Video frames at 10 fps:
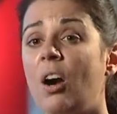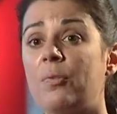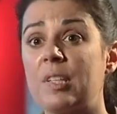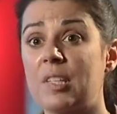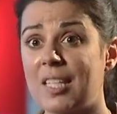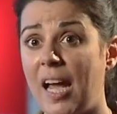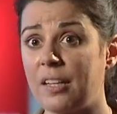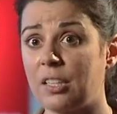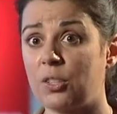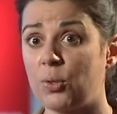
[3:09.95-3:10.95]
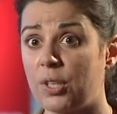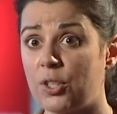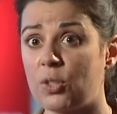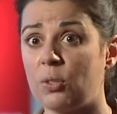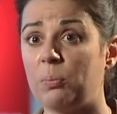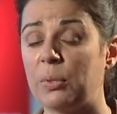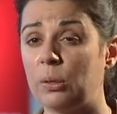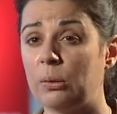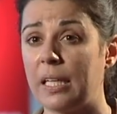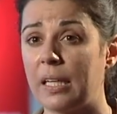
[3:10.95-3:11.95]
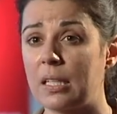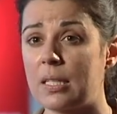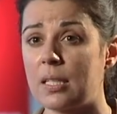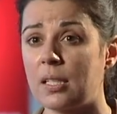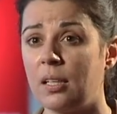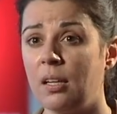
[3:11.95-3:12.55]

of the static traditional blue links.